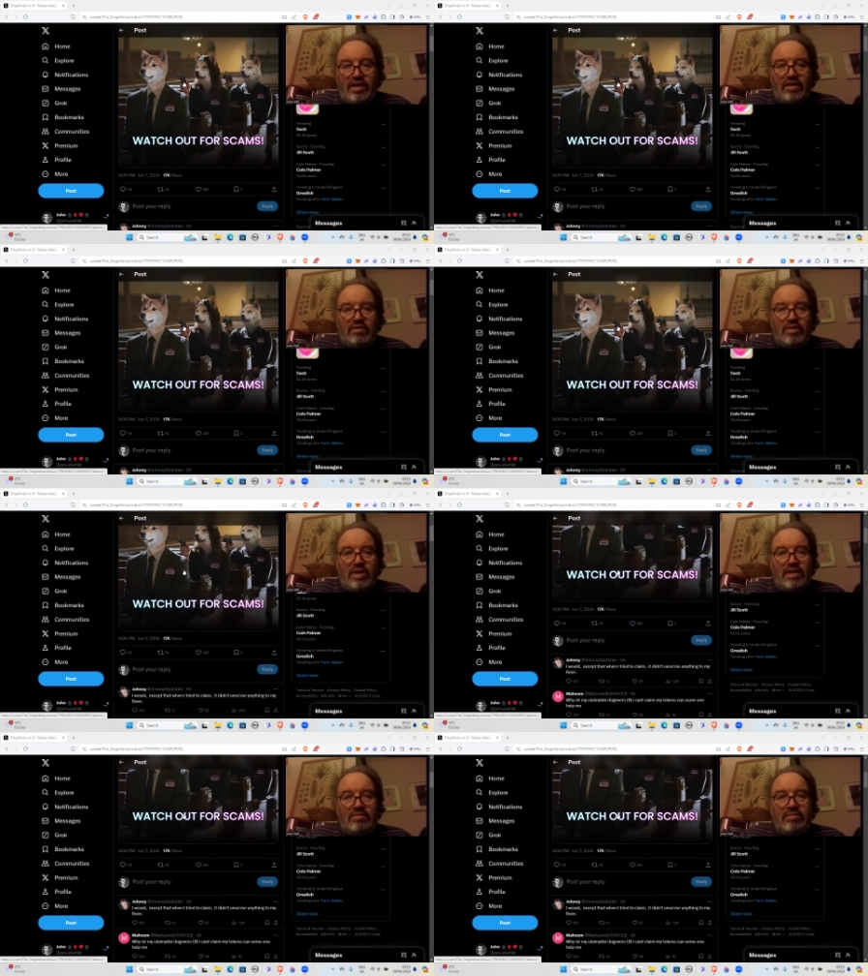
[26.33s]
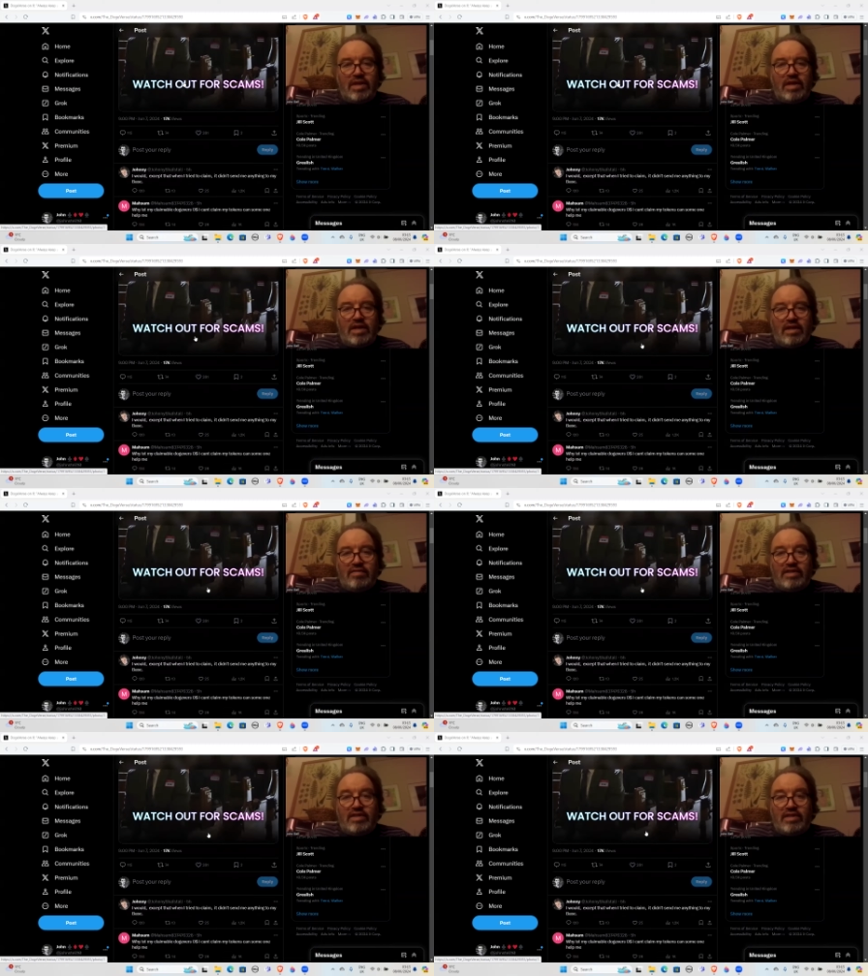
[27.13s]
You know, um,
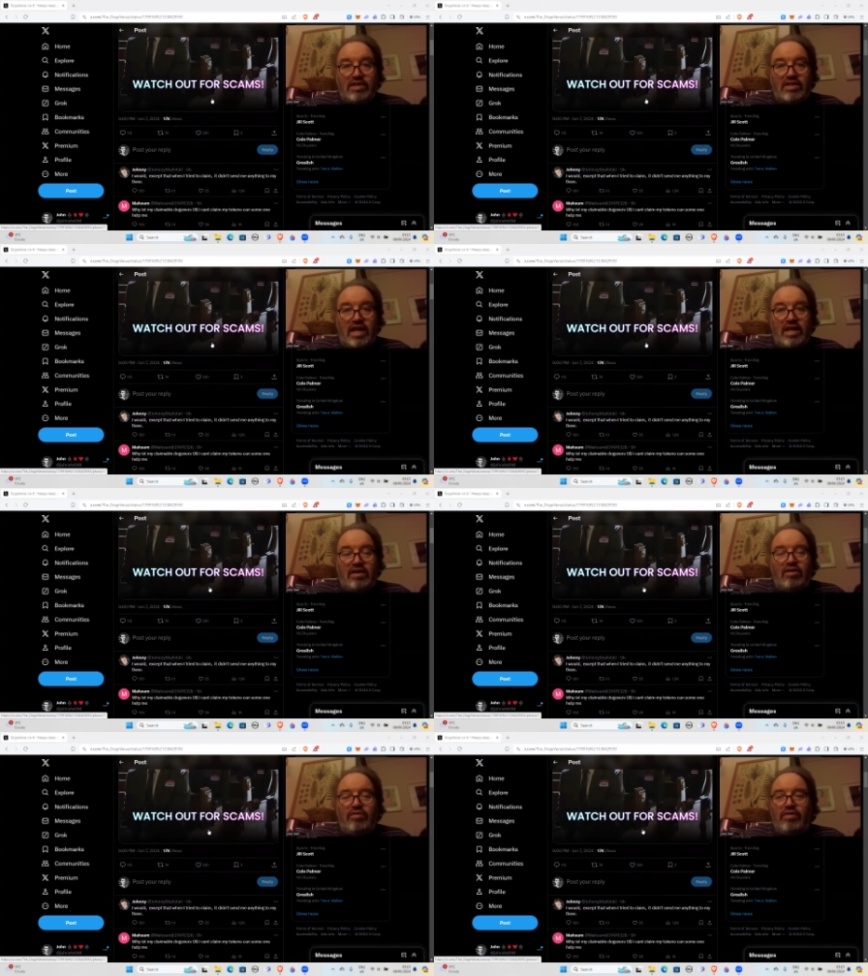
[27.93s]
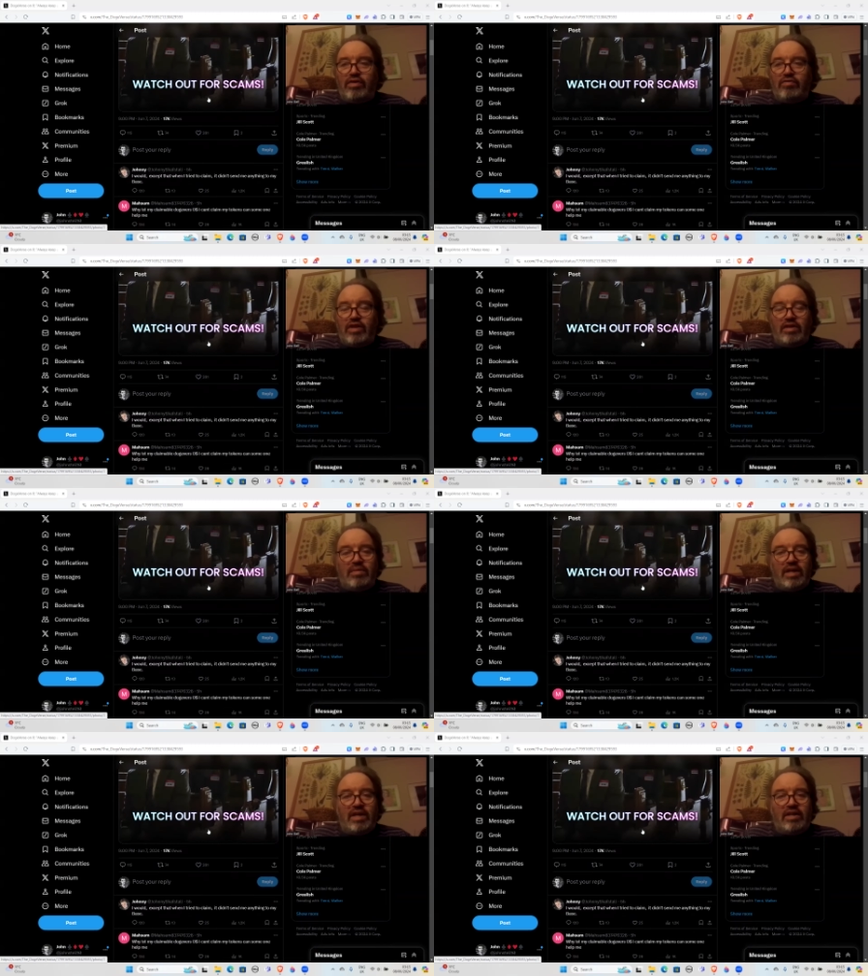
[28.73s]
they've taken over $15
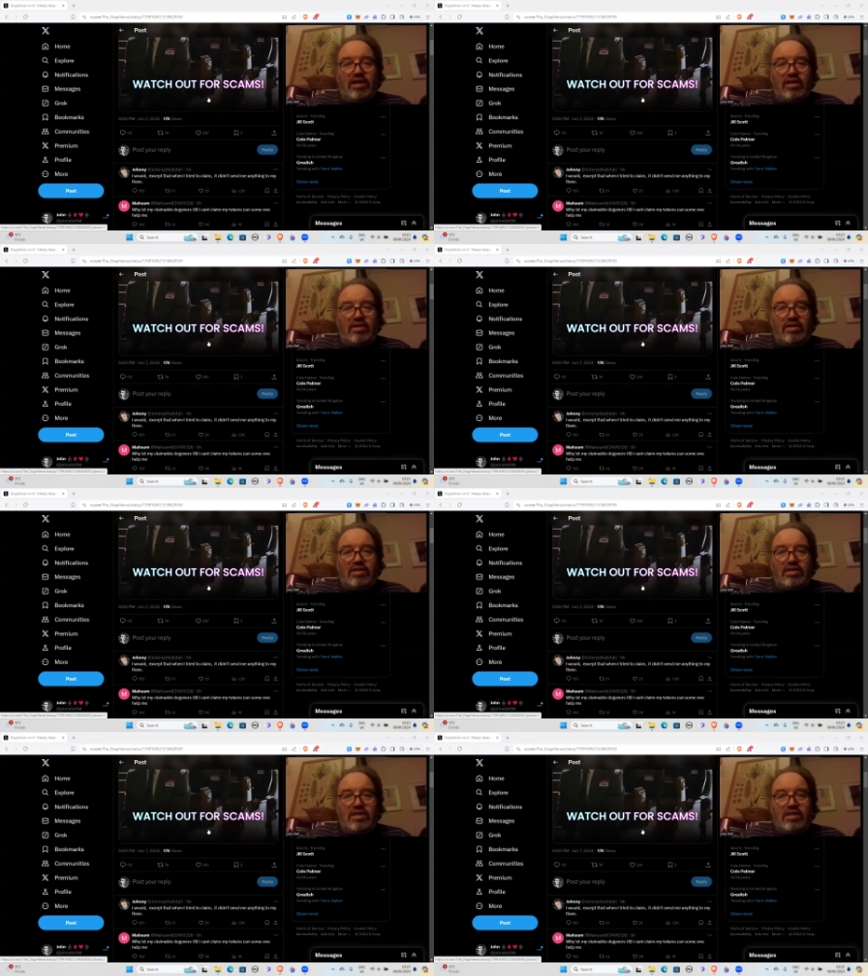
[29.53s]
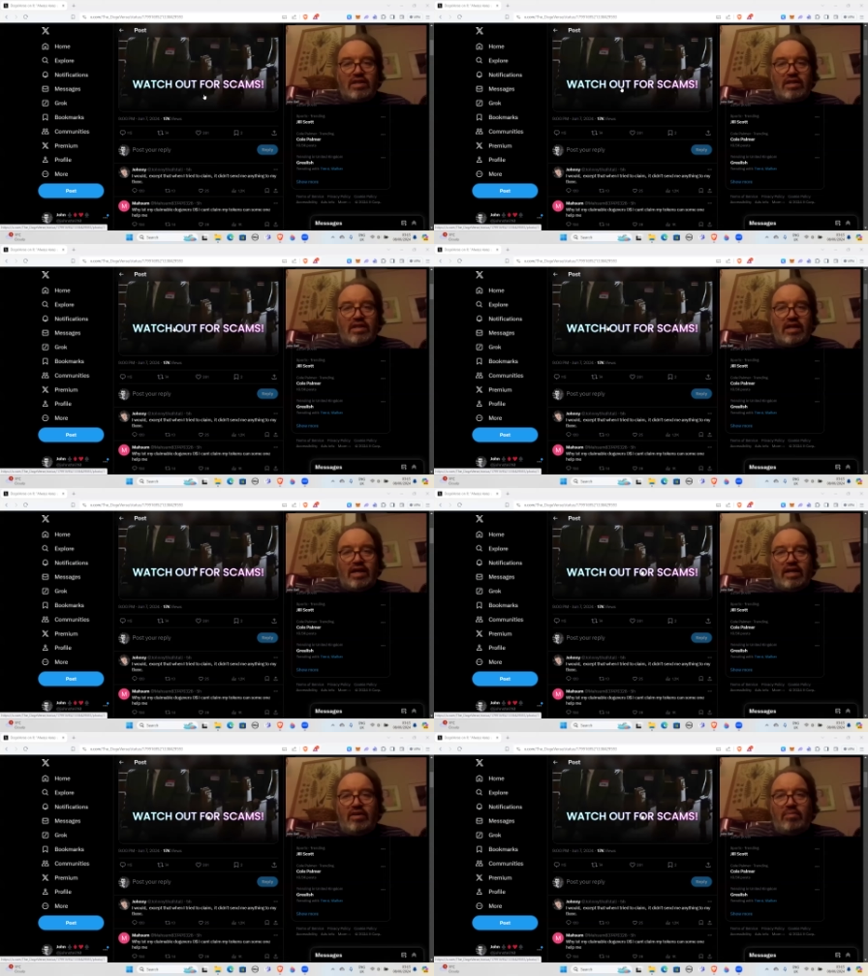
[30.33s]
million
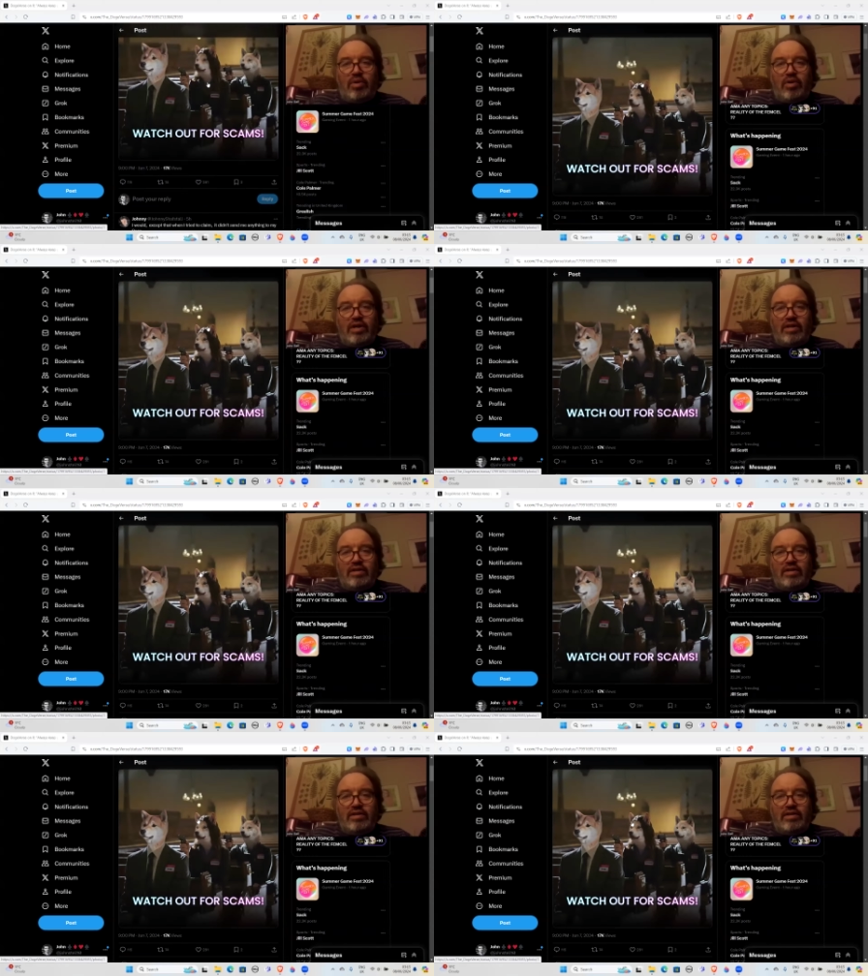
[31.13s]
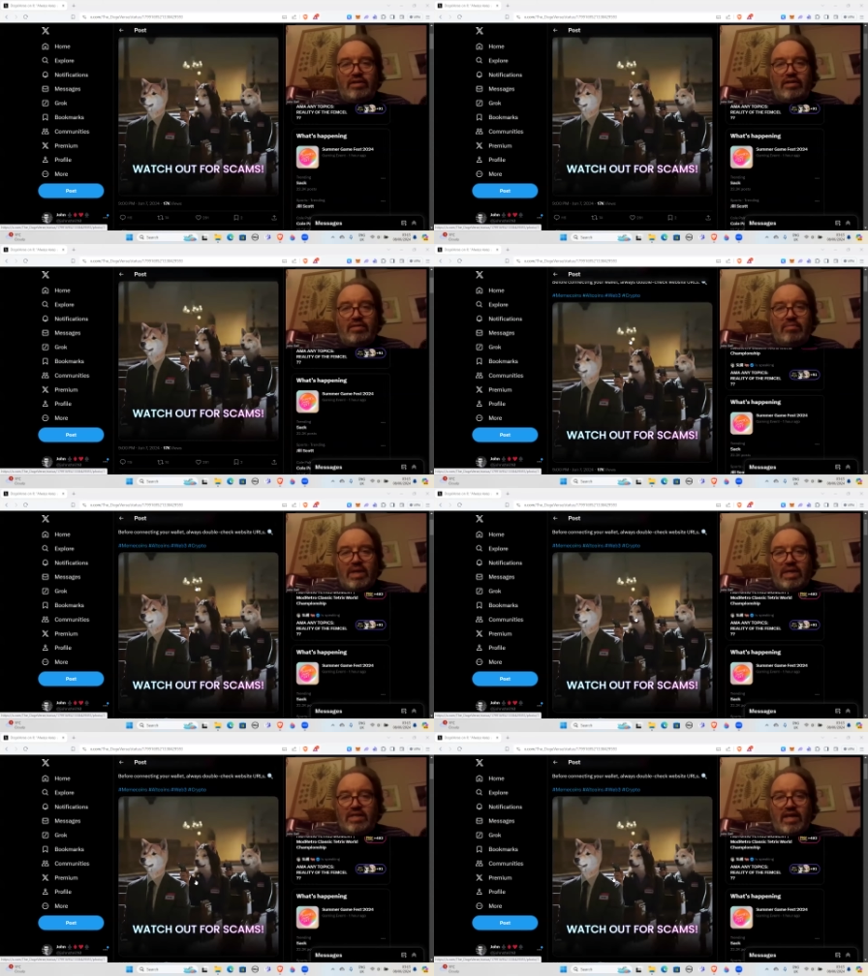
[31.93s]
and now they're putting
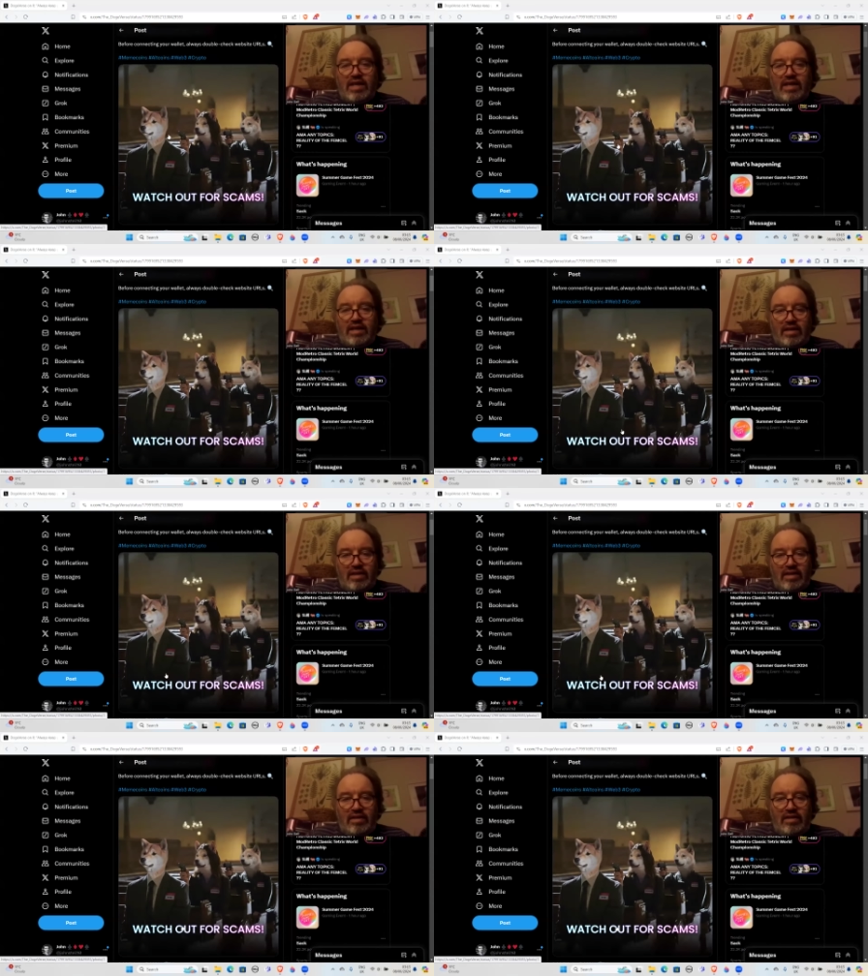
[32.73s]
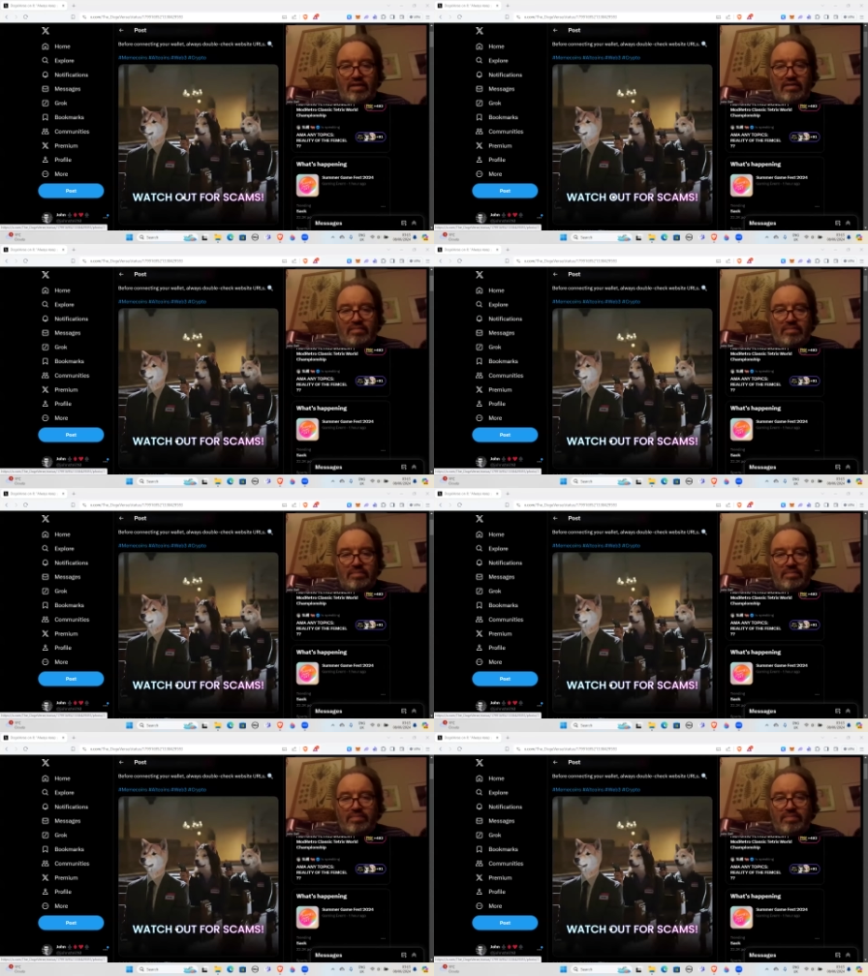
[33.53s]
piss take. Um,